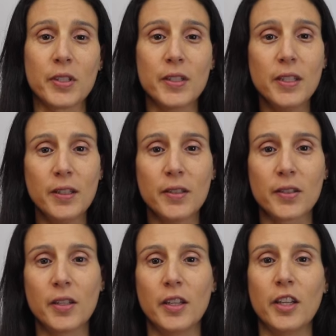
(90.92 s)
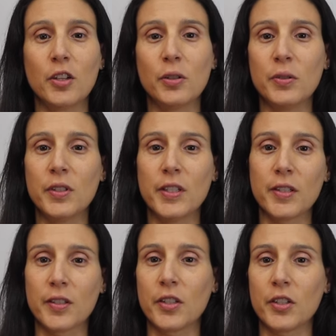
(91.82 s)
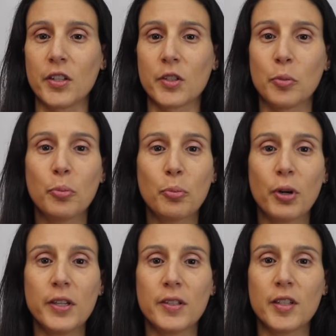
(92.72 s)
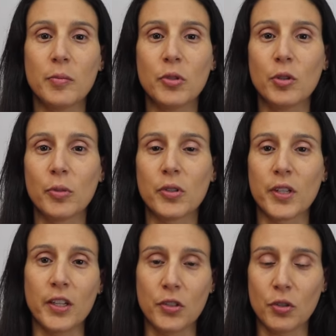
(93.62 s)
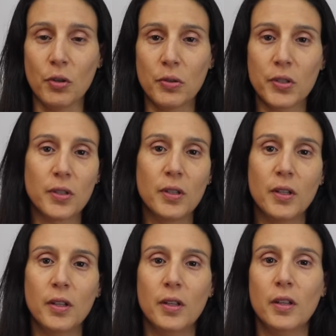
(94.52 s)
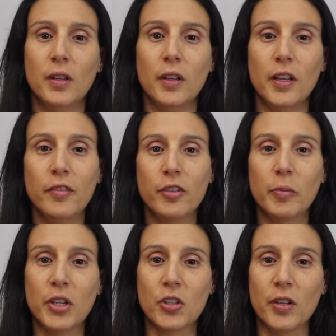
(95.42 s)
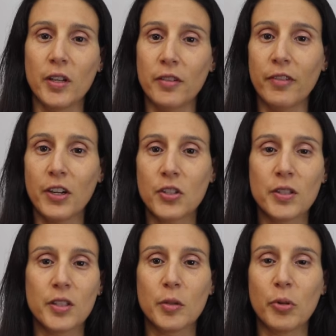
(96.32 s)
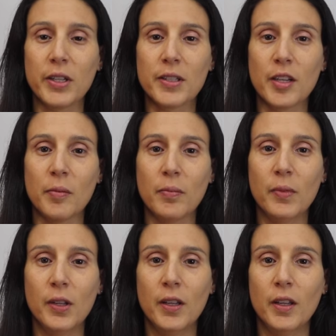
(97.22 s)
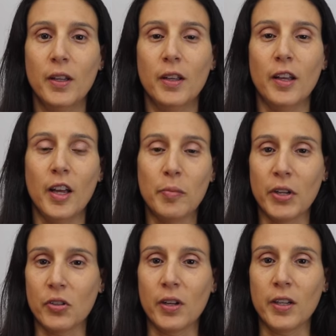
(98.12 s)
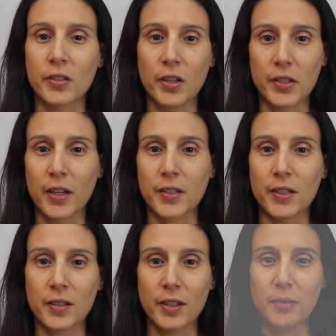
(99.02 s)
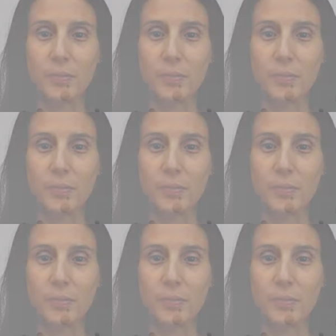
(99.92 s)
disease include diseases such as brainstem tumors and strokes, inflammation and infections in the brainstem, and metronidazole toxicity.